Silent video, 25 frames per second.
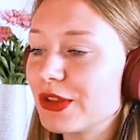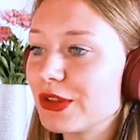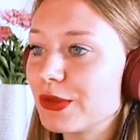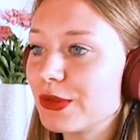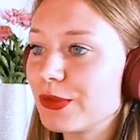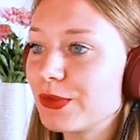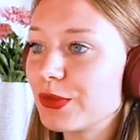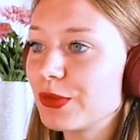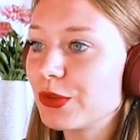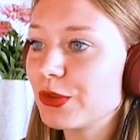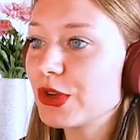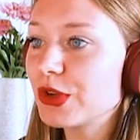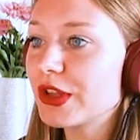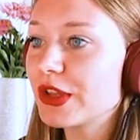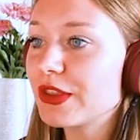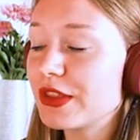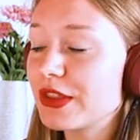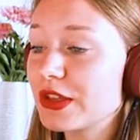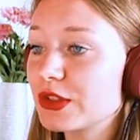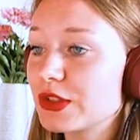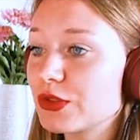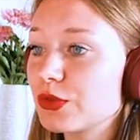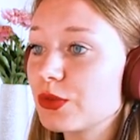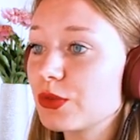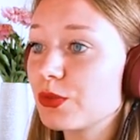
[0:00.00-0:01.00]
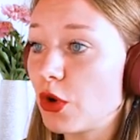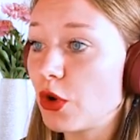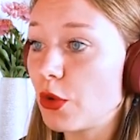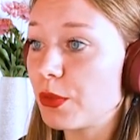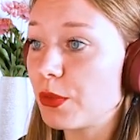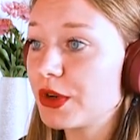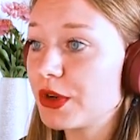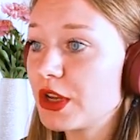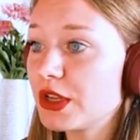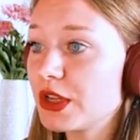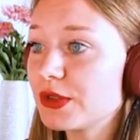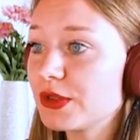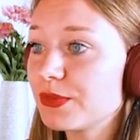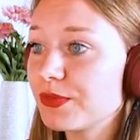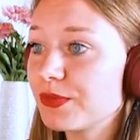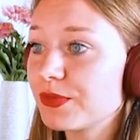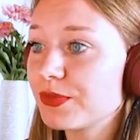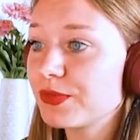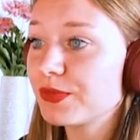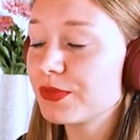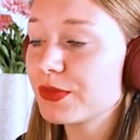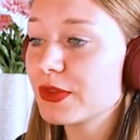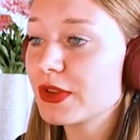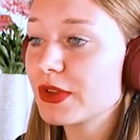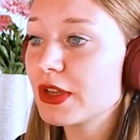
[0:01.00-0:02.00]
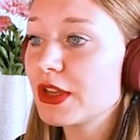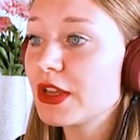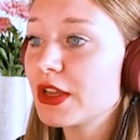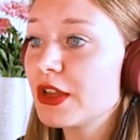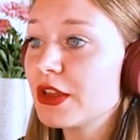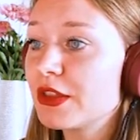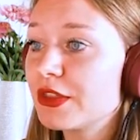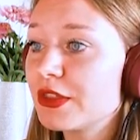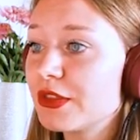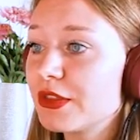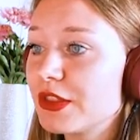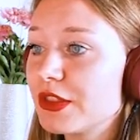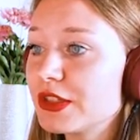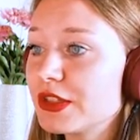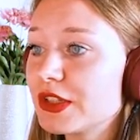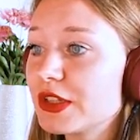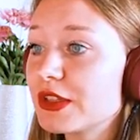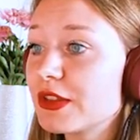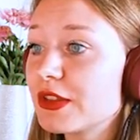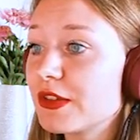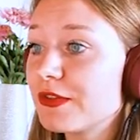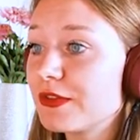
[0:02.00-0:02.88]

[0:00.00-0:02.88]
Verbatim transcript: a look at user properties. So this is the